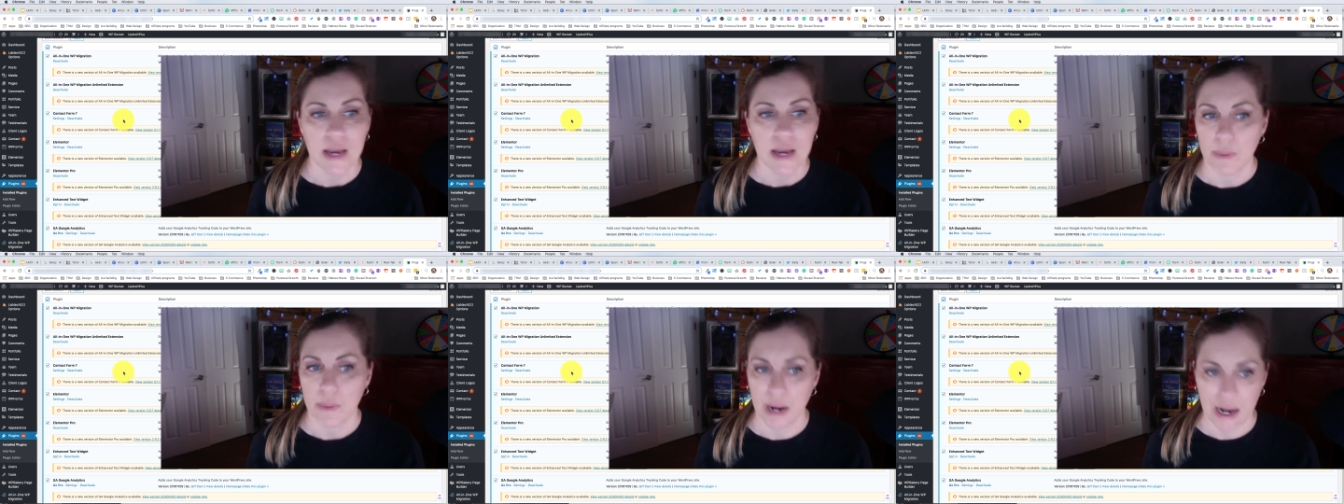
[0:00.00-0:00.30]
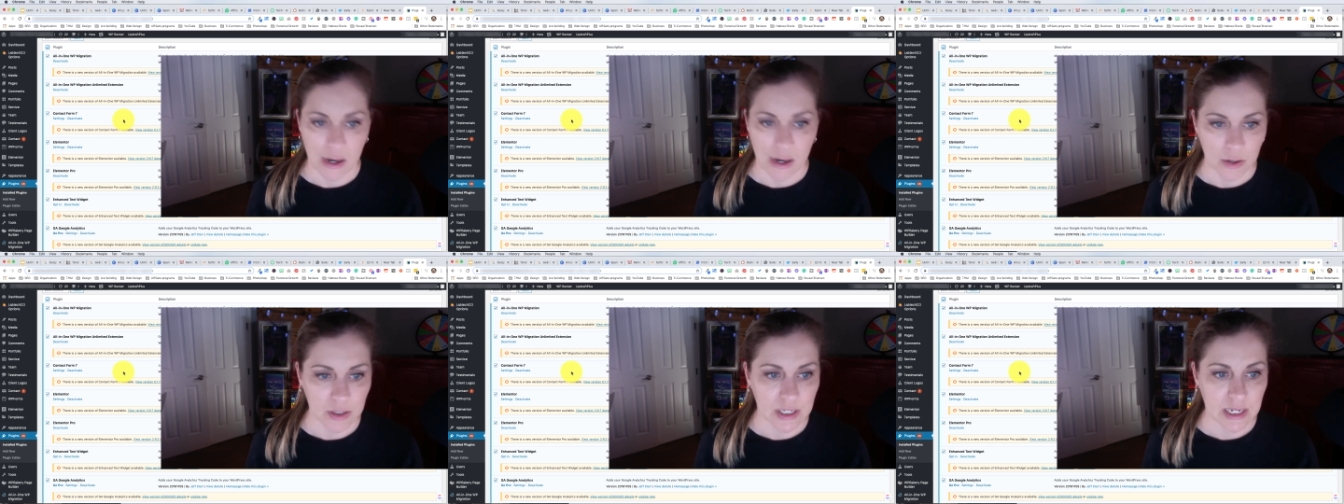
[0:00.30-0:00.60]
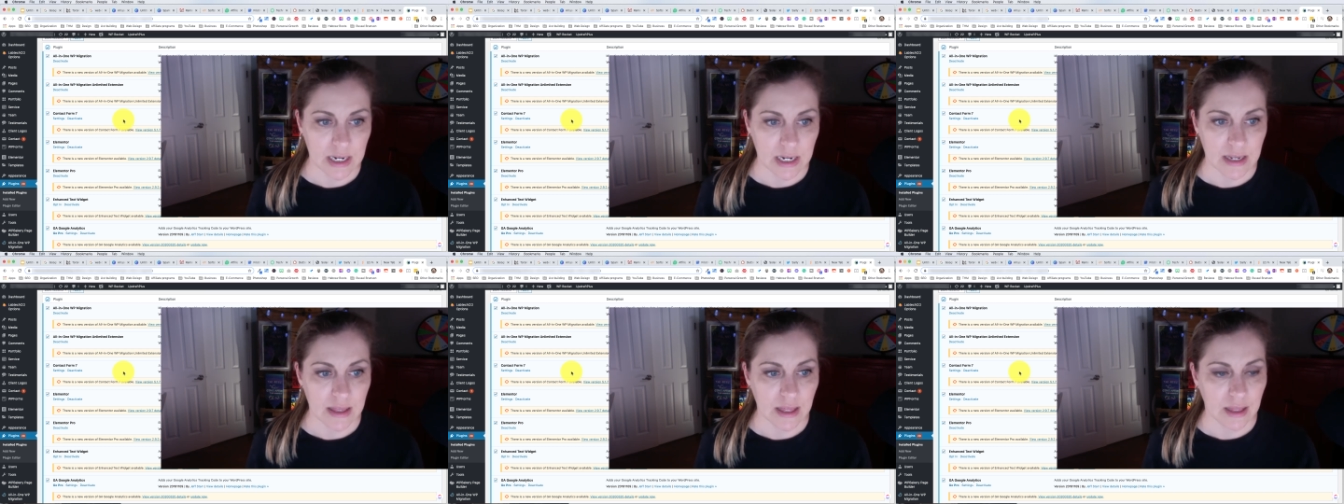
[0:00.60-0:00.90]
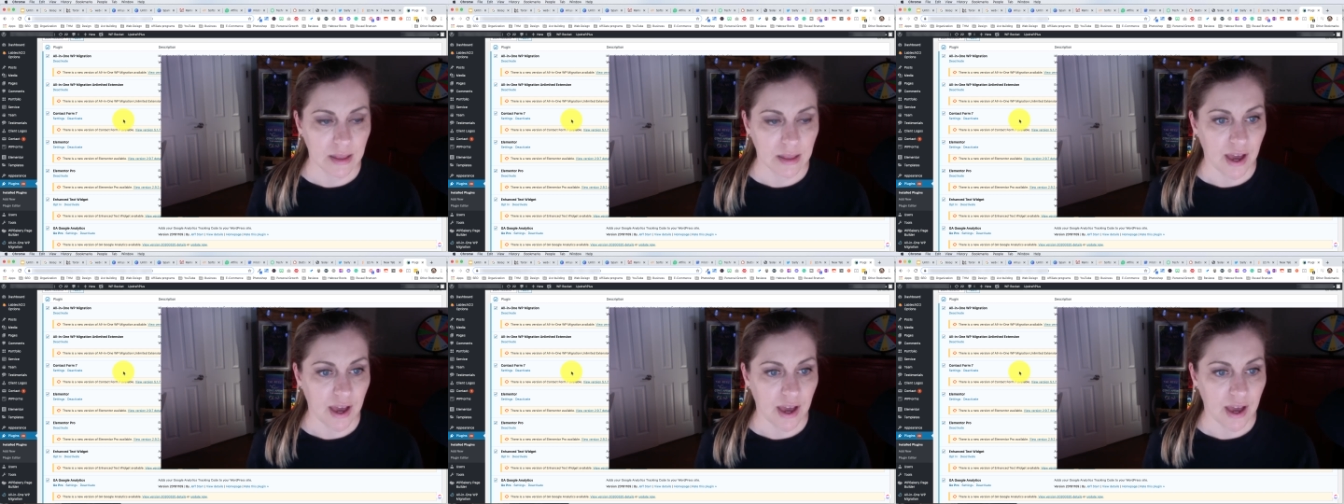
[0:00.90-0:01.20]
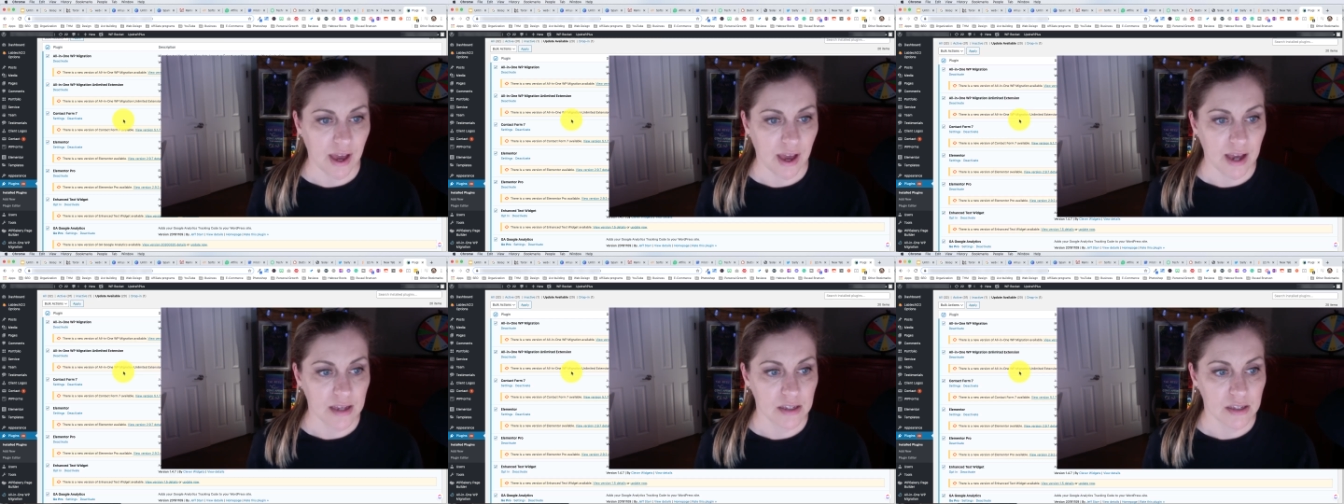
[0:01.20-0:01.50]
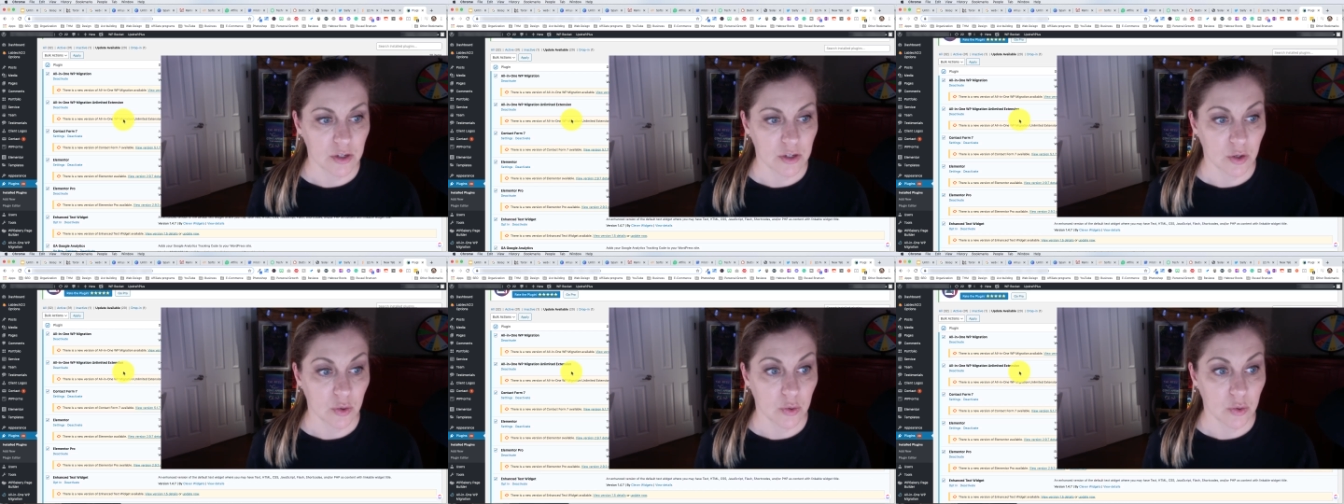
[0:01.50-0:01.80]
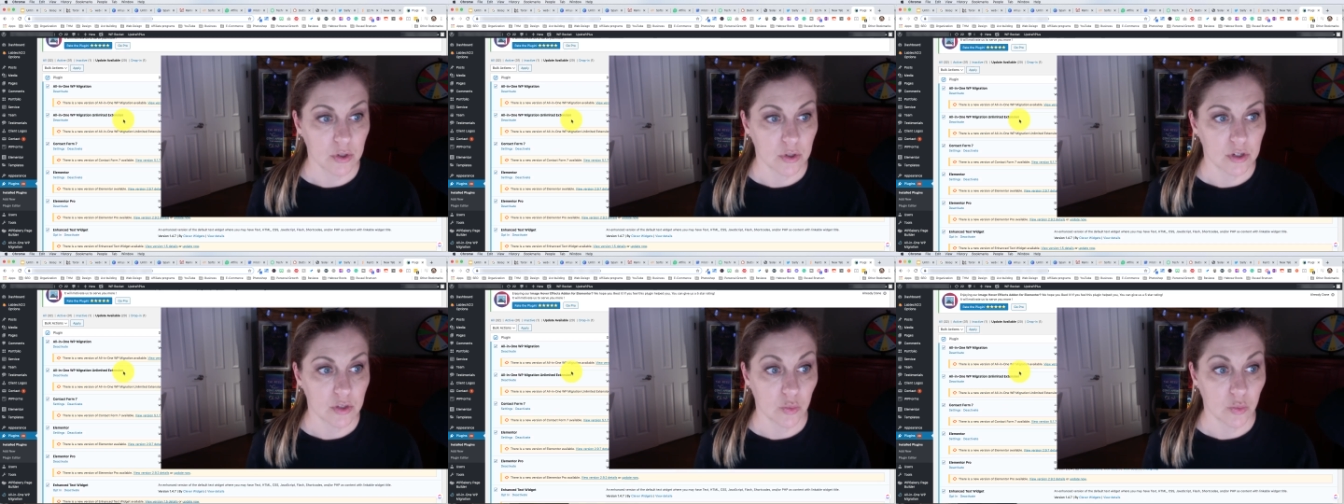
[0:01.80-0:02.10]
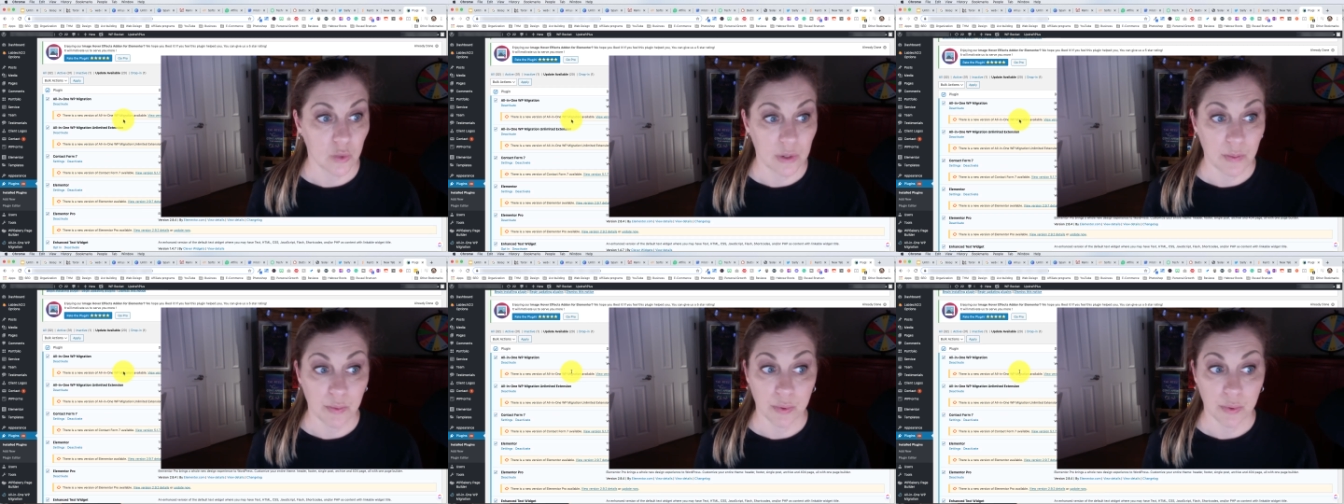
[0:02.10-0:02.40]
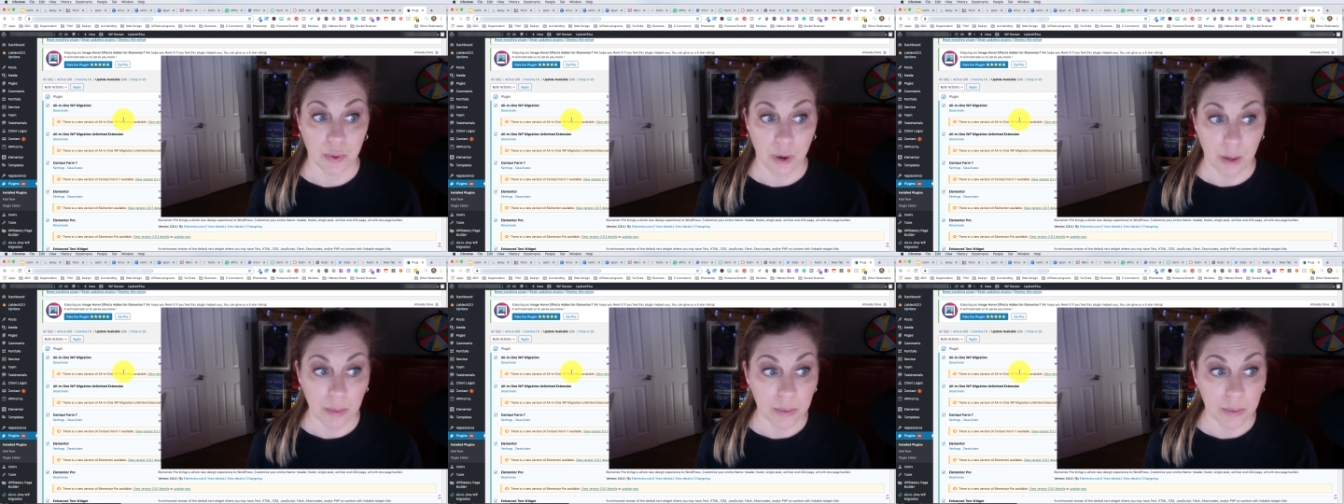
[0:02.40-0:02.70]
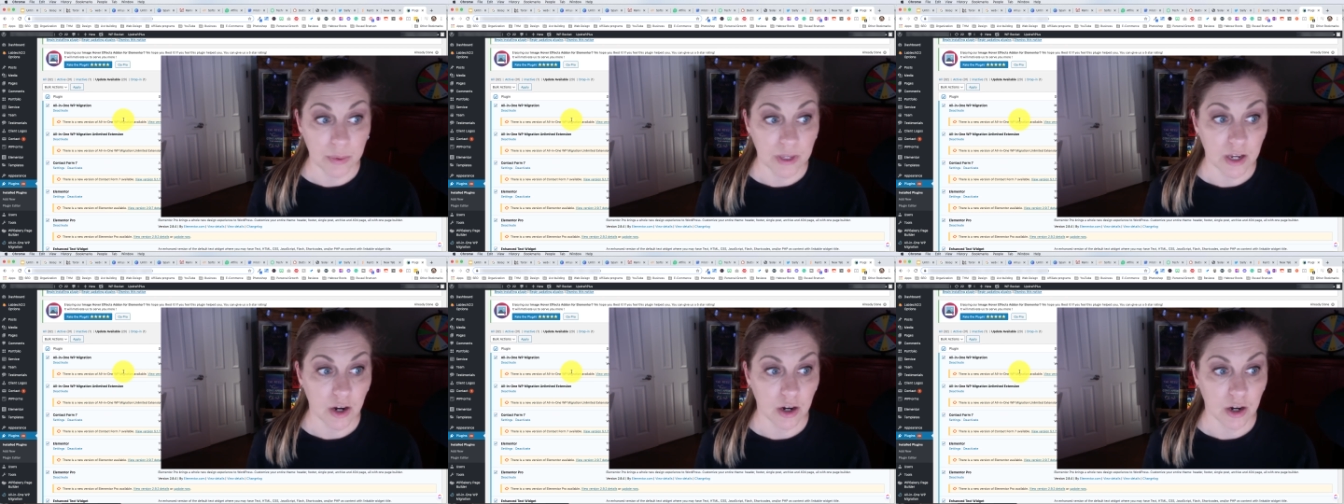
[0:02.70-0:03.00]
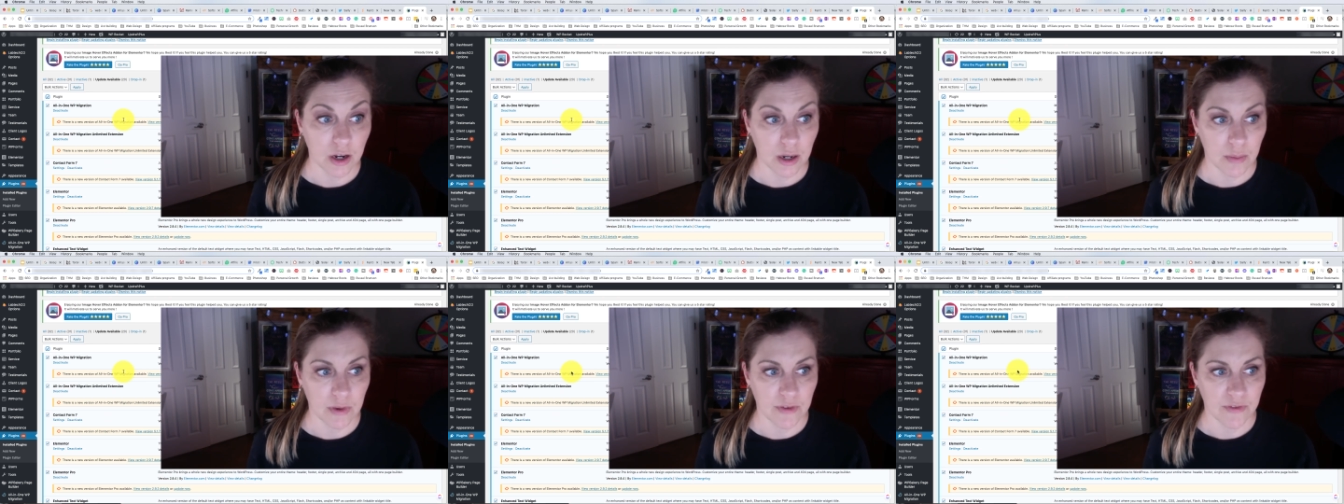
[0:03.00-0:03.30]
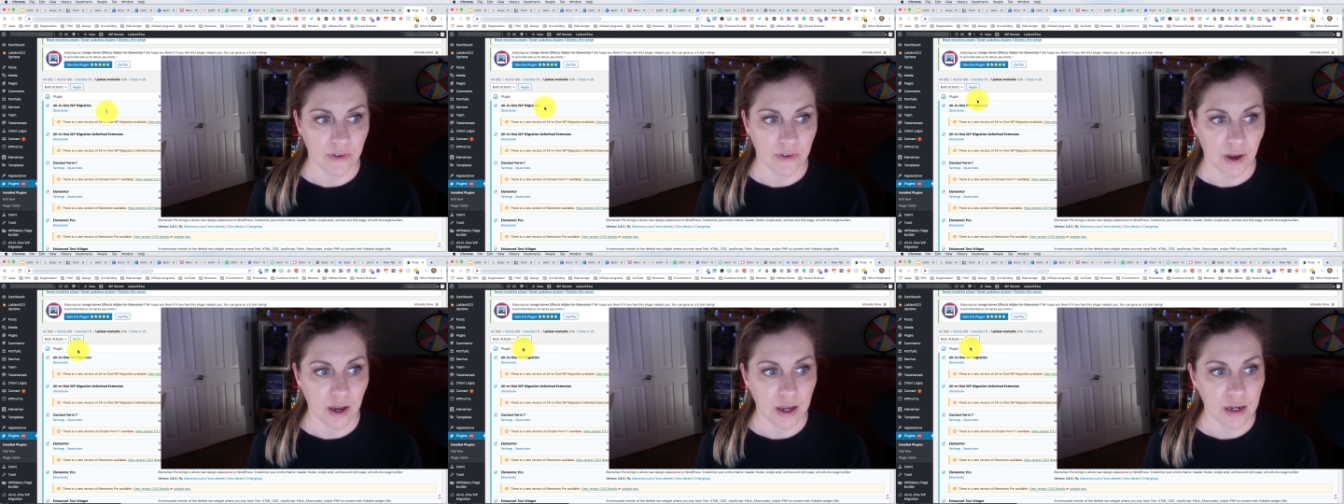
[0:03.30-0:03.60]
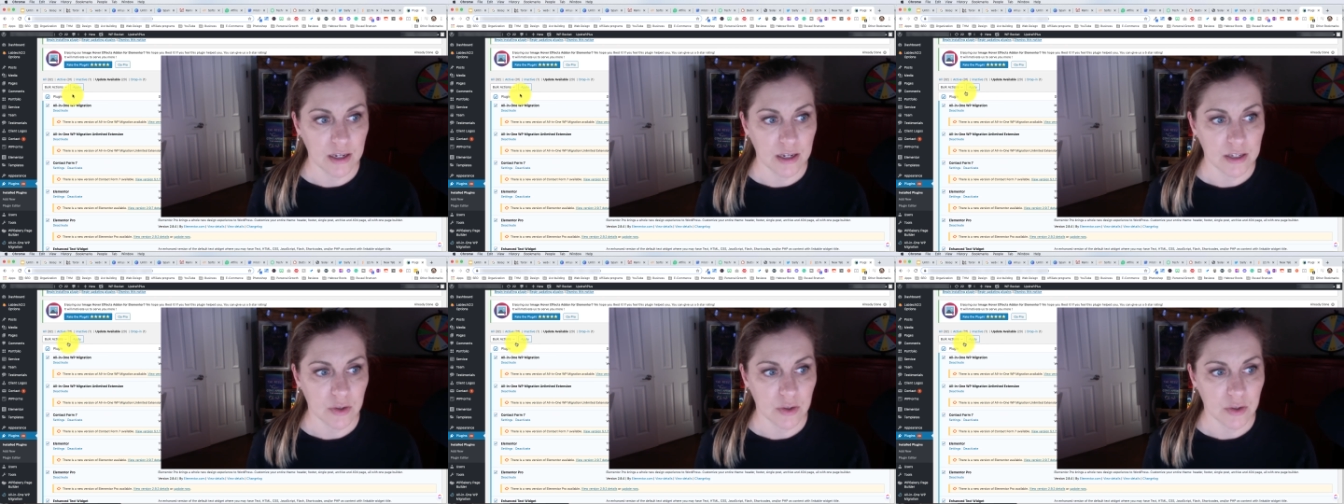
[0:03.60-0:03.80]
But I don't see anything like that. So we probably are going to be fine.